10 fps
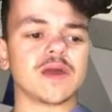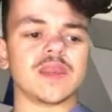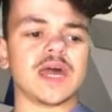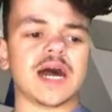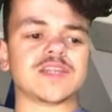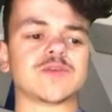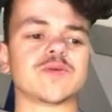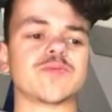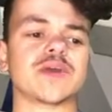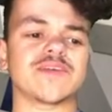Nah,
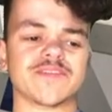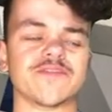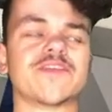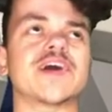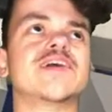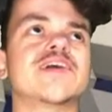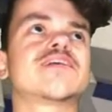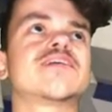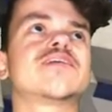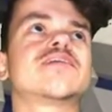WWE isn't fake.
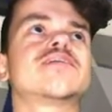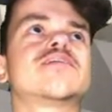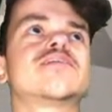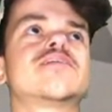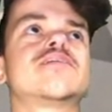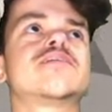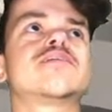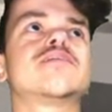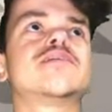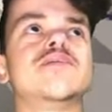
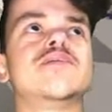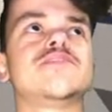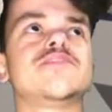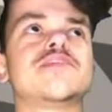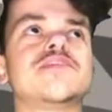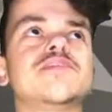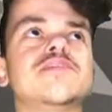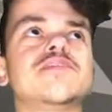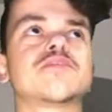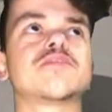You've seen the